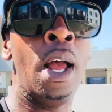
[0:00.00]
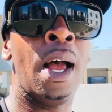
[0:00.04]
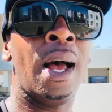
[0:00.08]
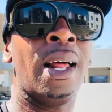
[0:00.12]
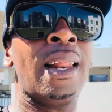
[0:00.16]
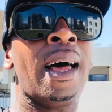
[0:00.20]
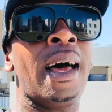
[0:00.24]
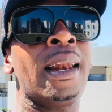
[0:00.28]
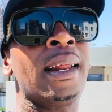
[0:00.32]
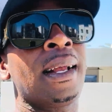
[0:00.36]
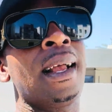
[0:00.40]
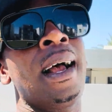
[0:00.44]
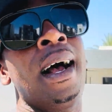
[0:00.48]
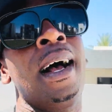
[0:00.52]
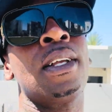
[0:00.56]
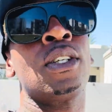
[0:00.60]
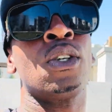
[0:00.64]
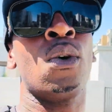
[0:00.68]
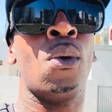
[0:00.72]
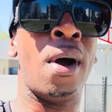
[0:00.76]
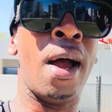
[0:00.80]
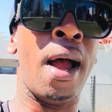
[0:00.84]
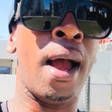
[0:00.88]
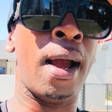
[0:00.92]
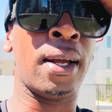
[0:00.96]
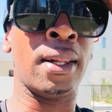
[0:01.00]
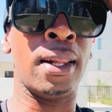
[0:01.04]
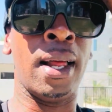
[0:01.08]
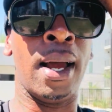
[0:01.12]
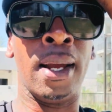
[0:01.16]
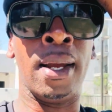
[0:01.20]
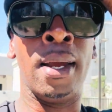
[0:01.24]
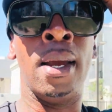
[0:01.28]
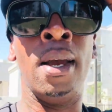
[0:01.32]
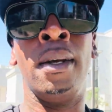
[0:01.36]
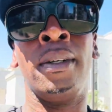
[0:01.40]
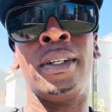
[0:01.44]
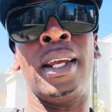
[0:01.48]
A lot of guys going to act
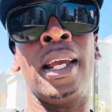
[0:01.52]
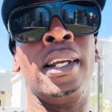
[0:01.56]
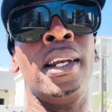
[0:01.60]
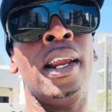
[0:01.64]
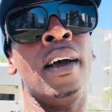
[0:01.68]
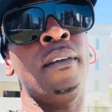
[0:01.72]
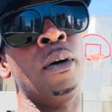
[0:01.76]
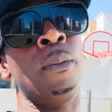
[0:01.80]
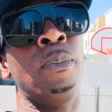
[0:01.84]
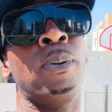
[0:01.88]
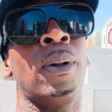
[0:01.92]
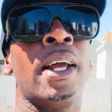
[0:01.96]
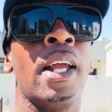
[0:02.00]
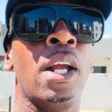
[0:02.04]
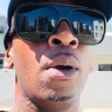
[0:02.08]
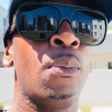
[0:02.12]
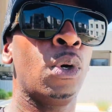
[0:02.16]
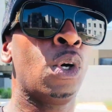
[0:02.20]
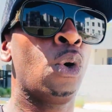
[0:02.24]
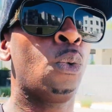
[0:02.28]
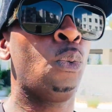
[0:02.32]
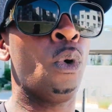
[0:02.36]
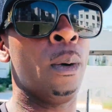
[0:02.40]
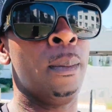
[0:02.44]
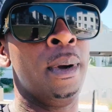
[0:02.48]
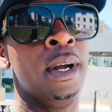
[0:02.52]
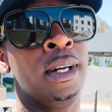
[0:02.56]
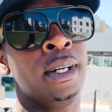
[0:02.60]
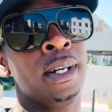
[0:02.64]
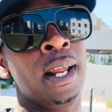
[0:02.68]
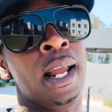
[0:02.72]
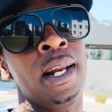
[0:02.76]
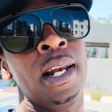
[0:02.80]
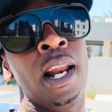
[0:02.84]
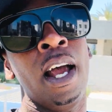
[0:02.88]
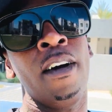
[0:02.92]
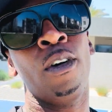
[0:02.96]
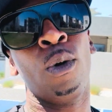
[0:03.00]
like they never played with a woman.
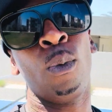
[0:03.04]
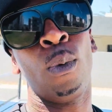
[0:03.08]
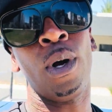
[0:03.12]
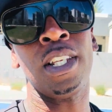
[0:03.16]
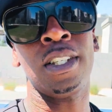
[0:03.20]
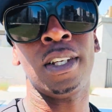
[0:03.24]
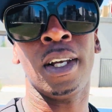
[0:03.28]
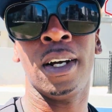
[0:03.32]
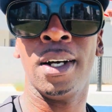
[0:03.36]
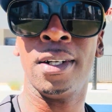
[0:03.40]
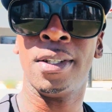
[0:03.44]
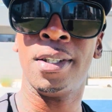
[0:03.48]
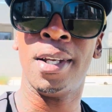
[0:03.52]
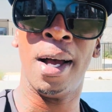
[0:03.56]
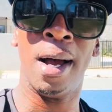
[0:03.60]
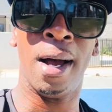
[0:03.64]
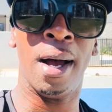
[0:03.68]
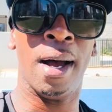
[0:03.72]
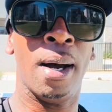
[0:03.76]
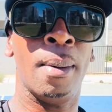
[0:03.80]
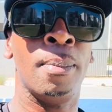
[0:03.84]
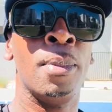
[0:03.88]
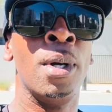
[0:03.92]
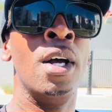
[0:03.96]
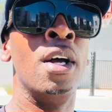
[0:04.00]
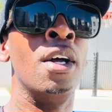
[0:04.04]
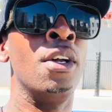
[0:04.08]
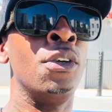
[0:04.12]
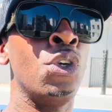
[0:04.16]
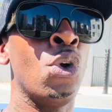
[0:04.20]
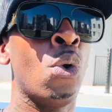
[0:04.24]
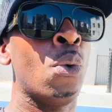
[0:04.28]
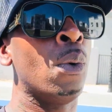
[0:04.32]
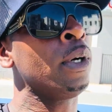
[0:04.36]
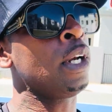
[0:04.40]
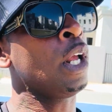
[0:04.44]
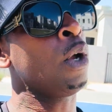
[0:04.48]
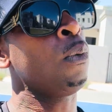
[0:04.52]
They never wasted her time,
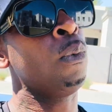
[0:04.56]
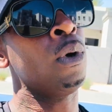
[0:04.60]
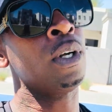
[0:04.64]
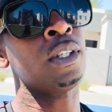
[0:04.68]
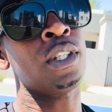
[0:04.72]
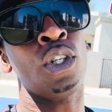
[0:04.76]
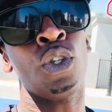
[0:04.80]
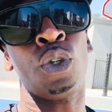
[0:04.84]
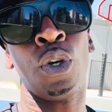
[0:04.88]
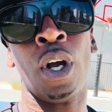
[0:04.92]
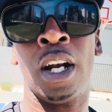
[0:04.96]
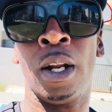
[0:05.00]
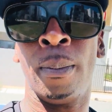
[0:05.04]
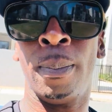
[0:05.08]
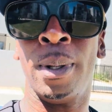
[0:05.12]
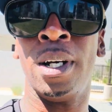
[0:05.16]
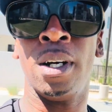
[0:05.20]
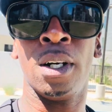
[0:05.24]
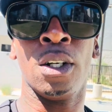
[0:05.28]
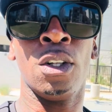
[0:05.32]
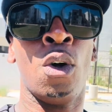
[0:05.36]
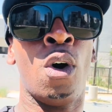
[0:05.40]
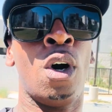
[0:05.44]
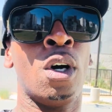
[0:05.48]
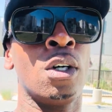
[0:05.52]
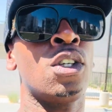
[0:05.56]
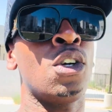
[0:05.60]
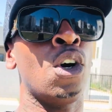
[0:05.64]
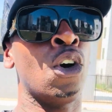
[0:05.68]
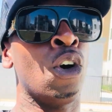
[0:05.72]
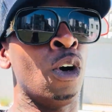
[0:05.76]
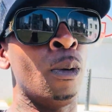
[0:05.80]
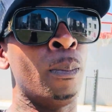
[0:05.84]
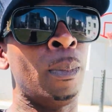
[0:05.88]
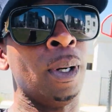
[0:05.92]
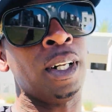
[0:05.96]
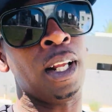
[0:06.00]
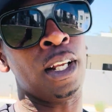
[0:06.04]
knowing they wasn't trying to be there long
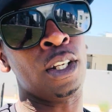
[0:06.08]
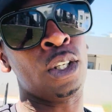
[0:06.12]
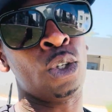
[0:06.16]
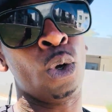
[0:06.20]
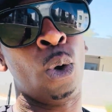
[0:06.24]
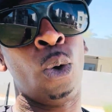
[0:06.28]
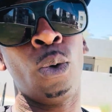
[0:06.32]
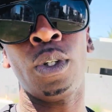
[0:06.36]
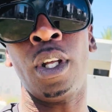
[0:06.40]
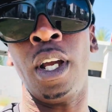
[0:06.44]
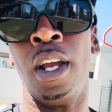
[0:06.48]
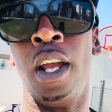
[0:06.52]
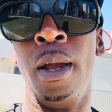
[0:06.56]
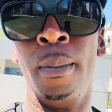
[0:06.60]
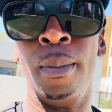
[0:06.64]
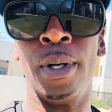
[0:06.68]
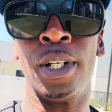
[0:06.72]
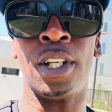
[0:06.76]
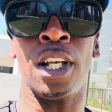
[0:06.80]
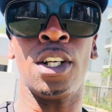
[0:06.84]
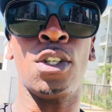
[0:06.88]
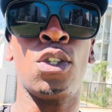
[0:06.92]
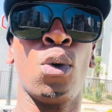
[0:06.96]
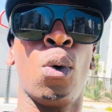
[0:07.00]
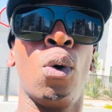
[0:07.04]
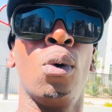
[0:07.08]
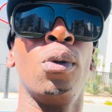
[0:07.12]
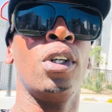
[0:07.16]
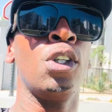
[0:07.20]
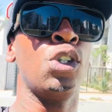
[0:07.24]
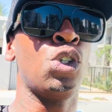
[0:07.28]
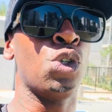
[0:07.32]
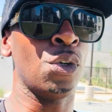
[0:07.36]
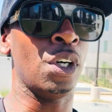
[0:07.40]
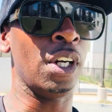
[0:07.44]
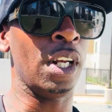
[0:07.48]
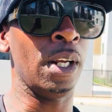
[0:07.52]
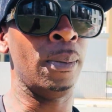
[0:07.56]
term, but they sold the image. They sold the
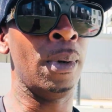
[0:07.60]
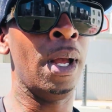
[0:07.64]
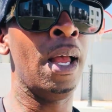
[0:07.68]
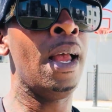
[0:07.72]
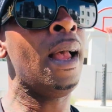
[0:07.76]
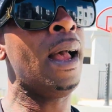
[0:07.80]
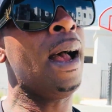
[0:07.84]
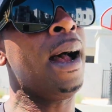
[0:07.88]
dream.